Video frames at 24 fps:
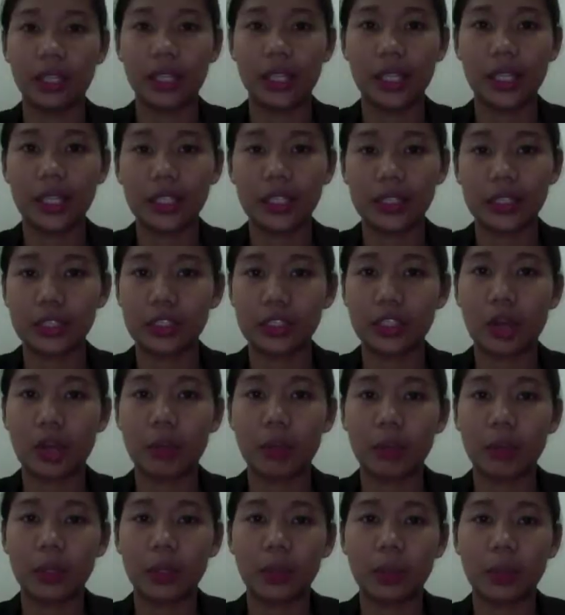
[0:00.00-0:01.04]
In the
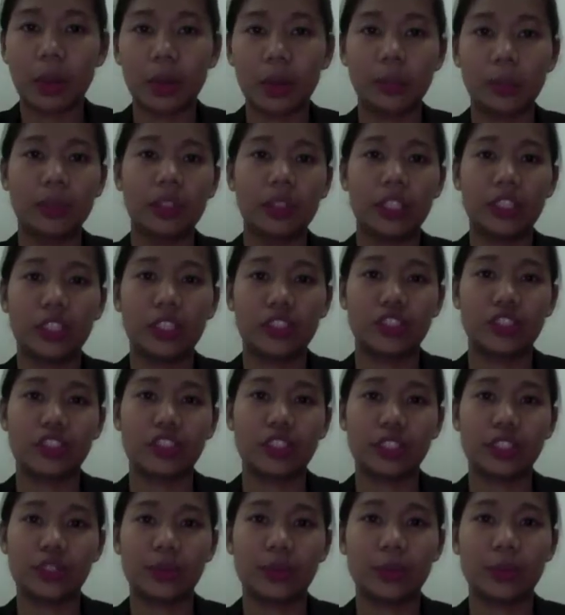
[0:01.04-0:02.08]
topic
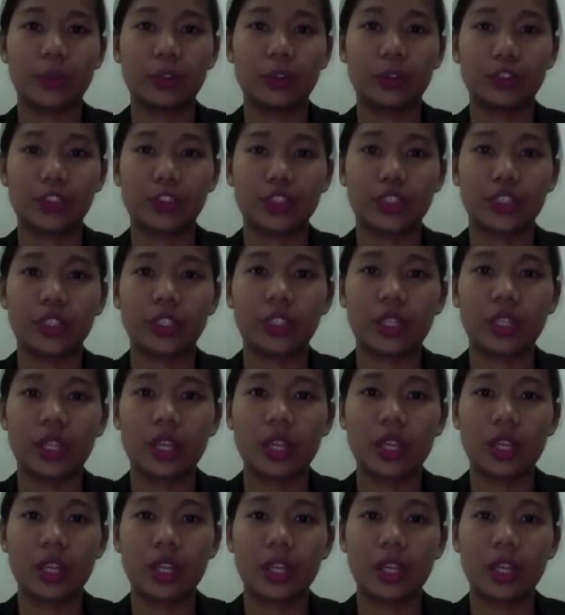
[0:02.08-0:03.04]
population explosion,